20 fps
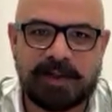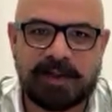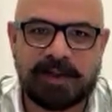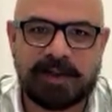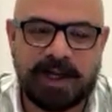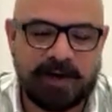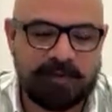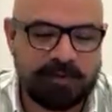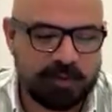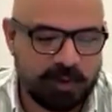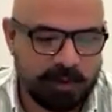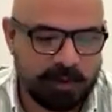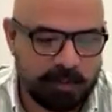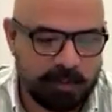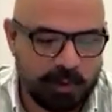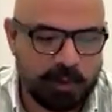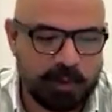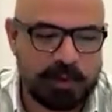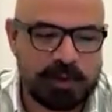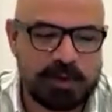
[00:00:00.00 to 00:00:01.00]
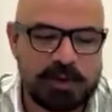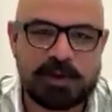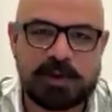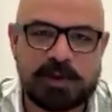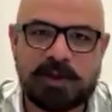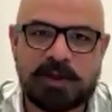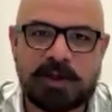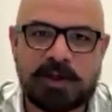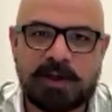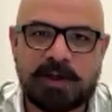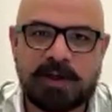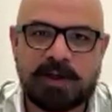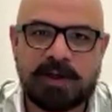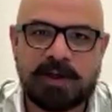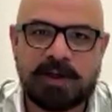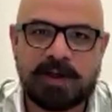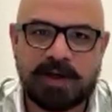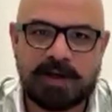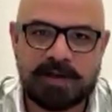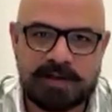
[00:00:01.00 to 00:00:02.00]
when they have to approach
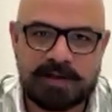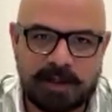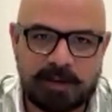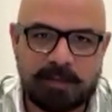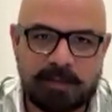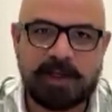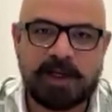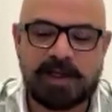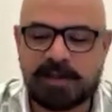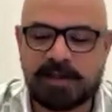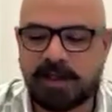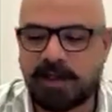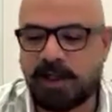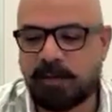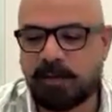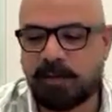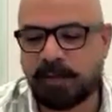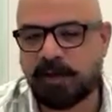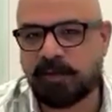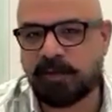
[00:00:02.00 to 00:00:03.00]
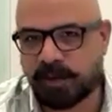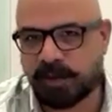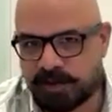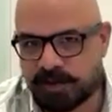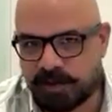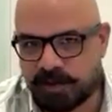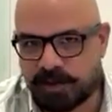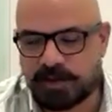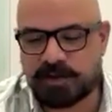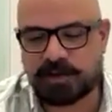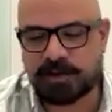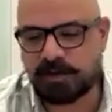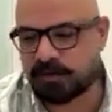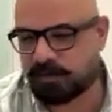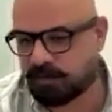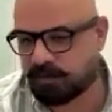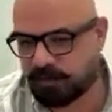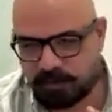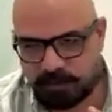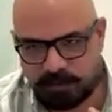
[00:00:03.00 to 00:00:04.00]
SIDBI as an LP versus
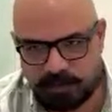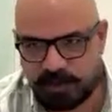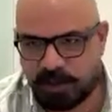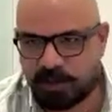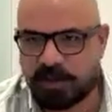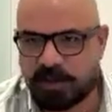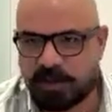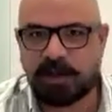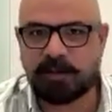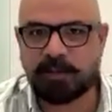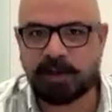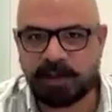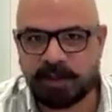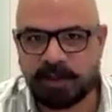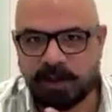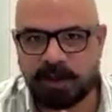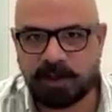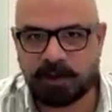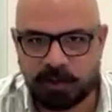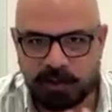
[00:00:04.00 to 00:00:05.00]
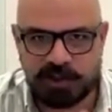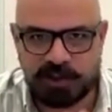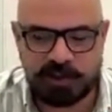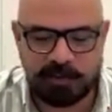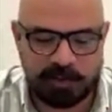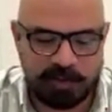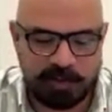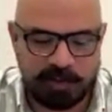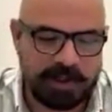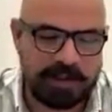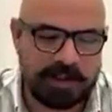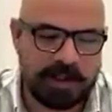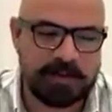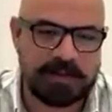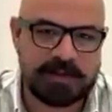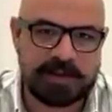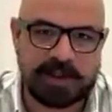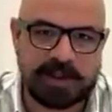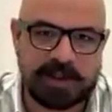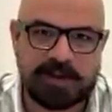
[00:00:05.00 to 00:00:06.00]
generally being a good GP by
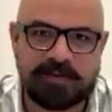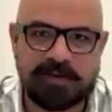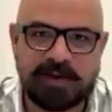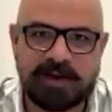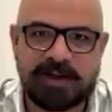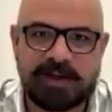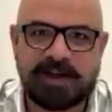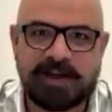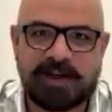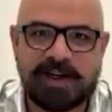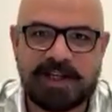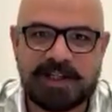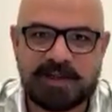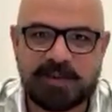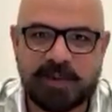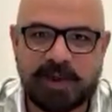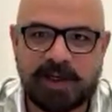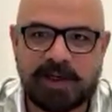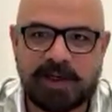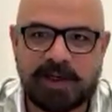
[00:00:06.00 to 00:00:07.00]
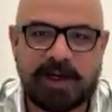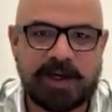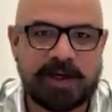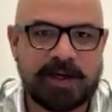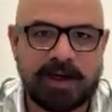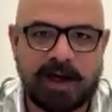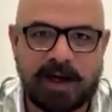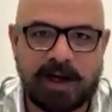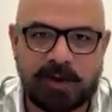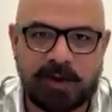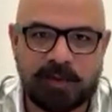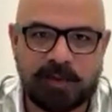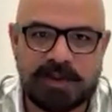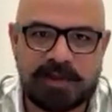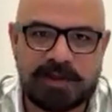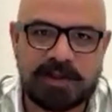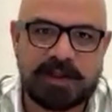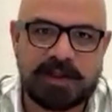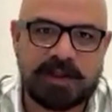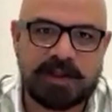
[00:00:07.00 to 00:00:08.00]
themselves as well, and how we
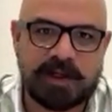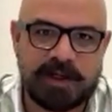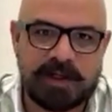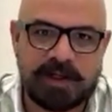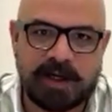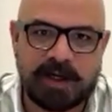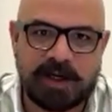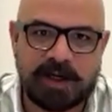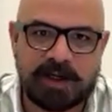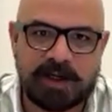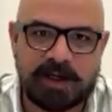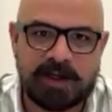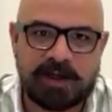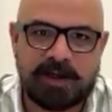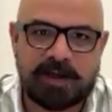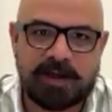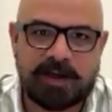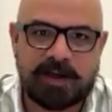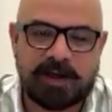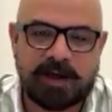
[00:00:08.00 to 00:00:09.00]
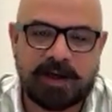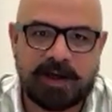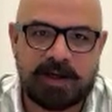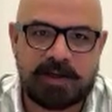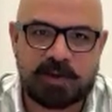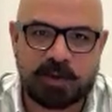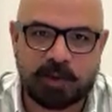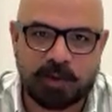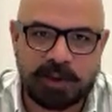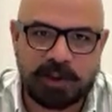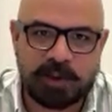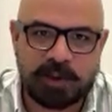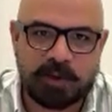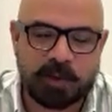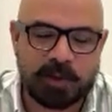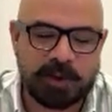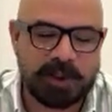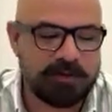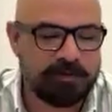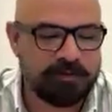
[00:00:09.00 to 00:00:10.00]
see India story
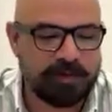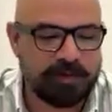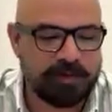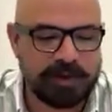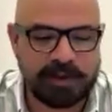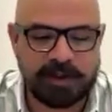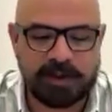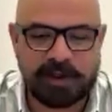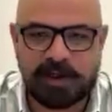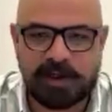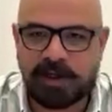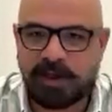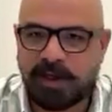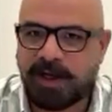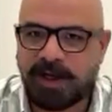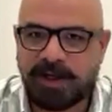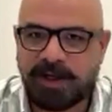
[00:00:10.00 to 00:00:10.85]
growing further.